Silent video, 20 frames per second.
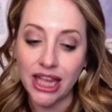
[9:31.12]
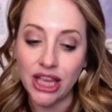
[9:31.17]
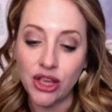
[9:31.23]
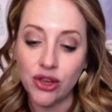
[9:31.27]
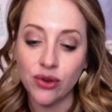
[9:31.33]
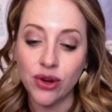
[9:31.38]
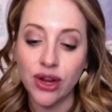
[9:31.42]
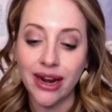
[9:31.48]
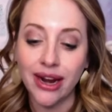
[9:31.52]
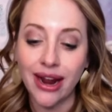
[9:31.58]

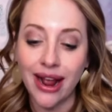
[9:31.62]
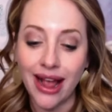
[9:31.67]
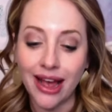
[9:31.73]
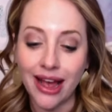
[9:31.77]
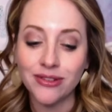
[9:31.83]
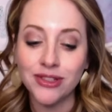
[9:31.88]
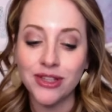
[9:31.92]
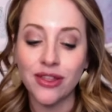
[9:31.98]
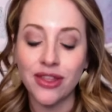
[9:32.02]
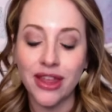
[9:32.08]
you're going to
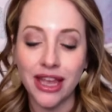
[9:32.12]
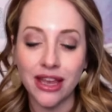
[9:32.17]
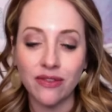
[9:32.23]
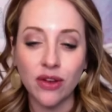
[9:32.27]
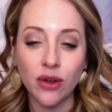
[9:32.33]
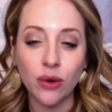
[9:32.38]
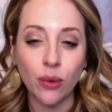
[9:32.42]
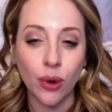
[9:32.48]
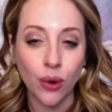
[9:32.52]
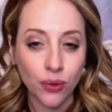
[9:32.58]
have to think
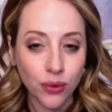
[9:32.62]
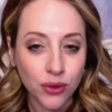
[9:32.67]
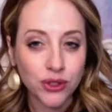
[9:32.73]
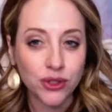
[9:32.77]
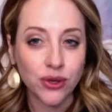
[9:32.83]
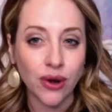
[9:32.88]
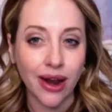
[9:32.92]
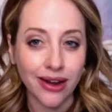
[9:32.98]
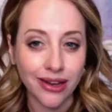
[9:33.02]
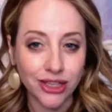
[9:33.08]
of a growth
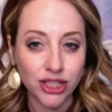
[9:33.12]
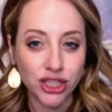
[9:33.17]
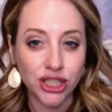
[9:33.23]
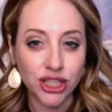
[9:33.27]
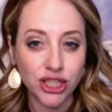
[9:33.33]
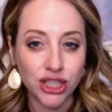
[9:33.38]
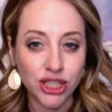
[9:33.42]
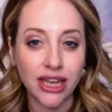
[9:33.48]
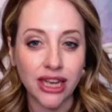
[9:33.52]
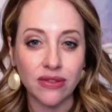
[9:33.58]

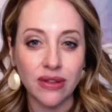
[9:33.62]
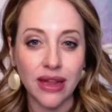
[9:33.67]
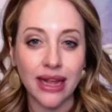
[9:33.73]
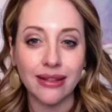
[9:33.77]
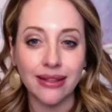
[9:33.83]
strategy of like